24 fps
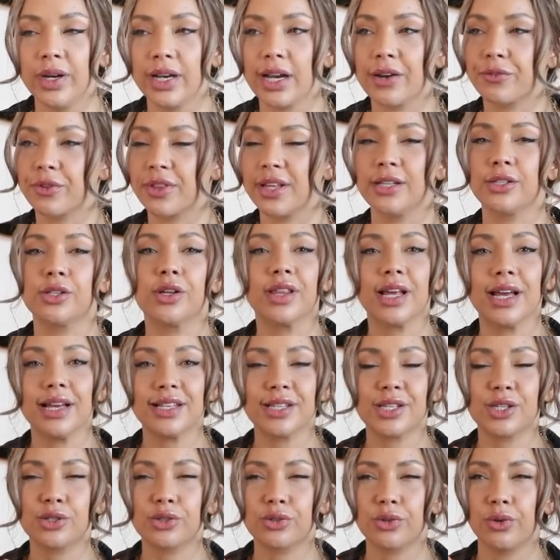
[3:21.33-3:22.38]
and everything. So
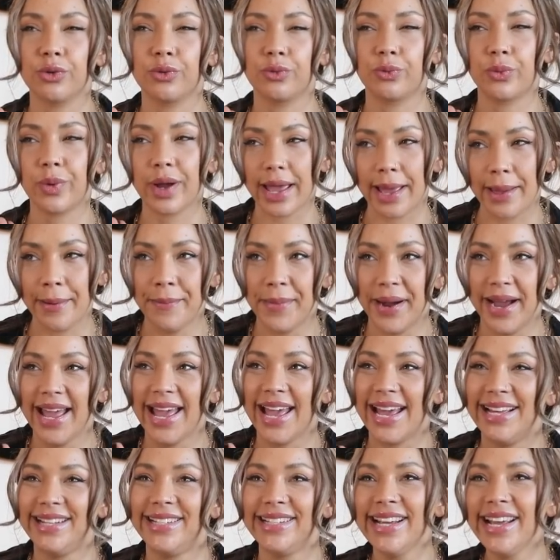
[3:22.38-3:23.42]
that's sort of where my
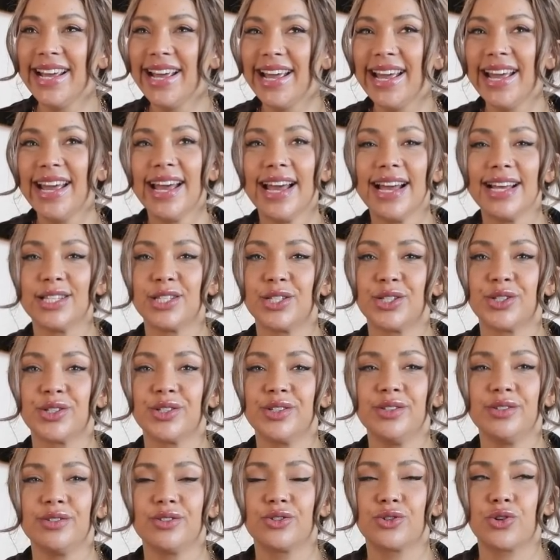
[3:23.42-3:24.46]
head has
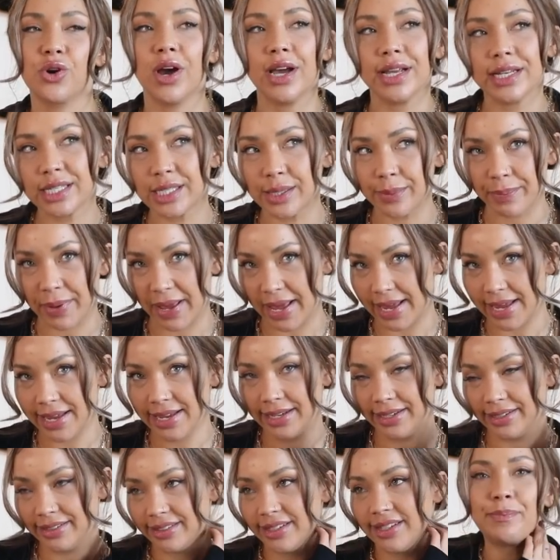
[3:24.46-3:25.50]
tried to
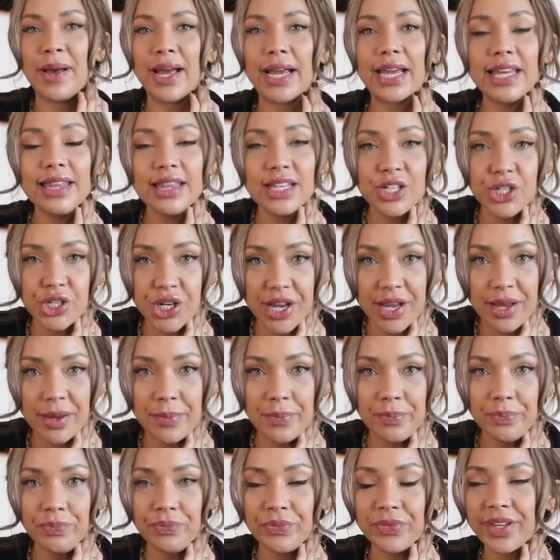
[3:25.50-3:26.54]
be. Back in the
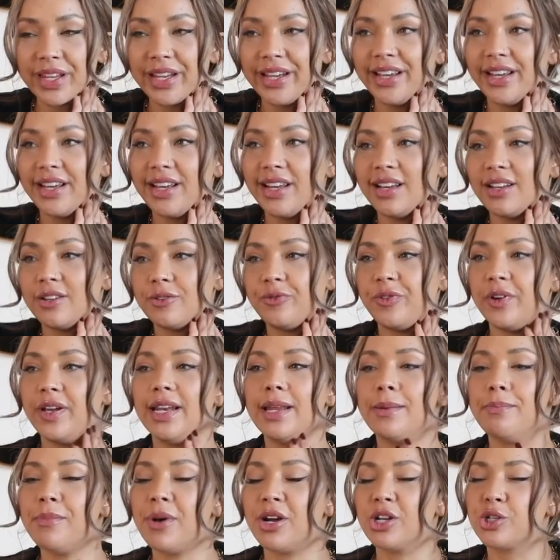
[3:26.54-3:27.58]
gym,
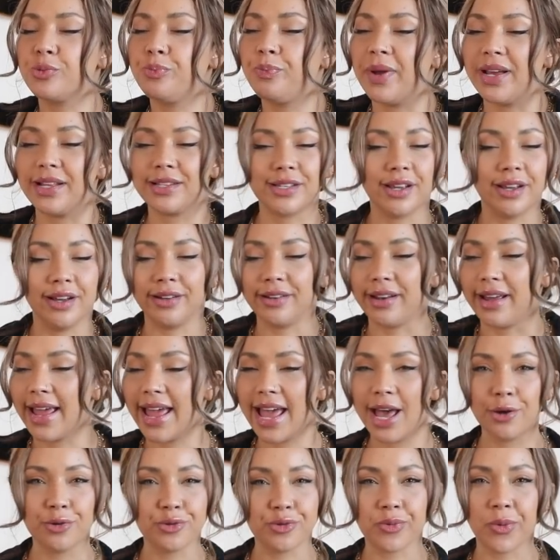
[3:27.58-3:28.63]
feeling much better like
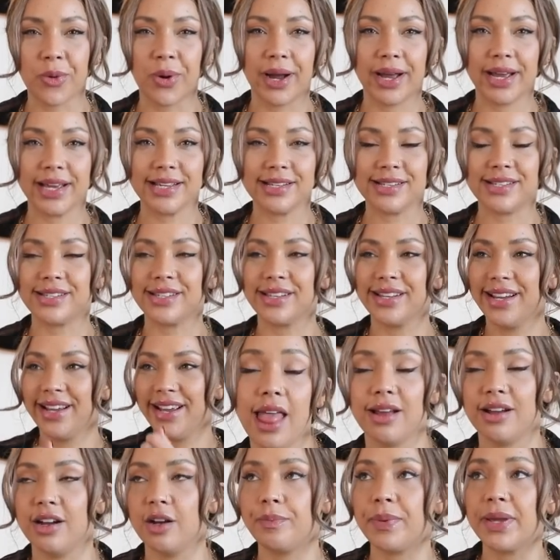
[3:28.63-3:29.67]
health wise.
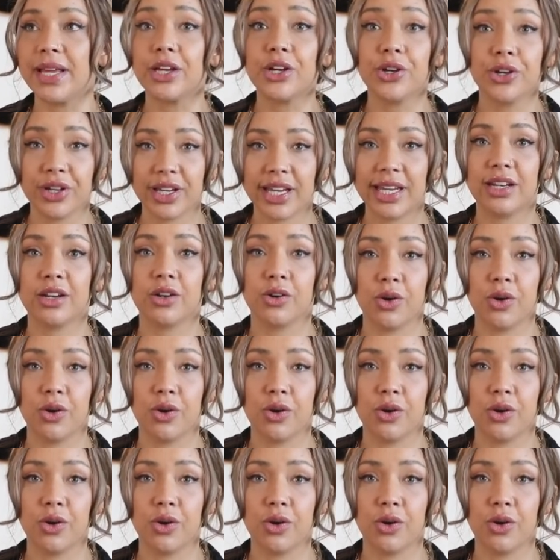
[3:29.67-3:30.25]
I've been cooking a